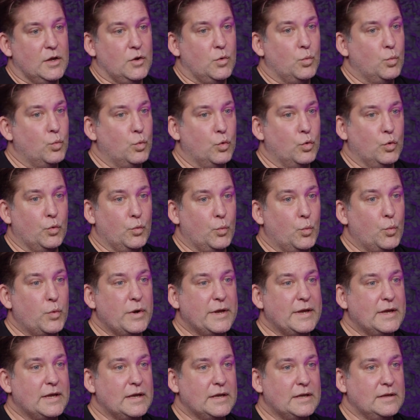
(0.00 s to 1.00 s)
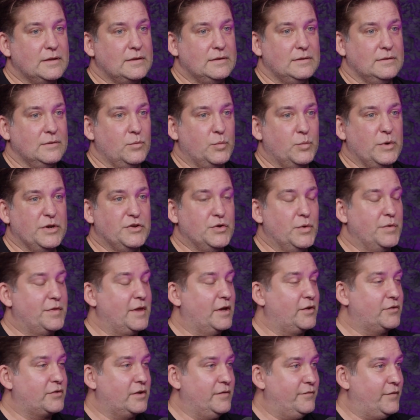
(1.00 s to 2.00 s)
w- we we do
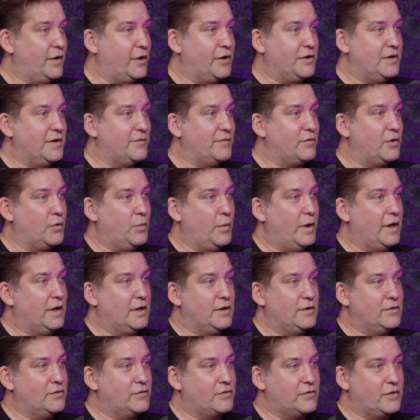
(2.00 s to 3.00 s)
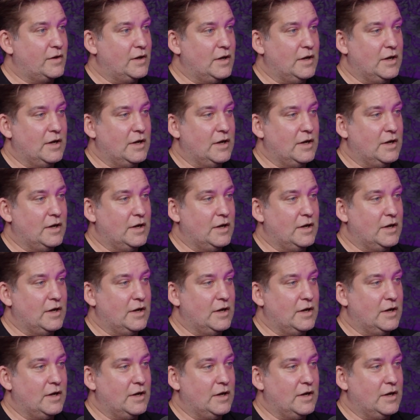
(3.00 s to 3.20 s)
things in very different ways.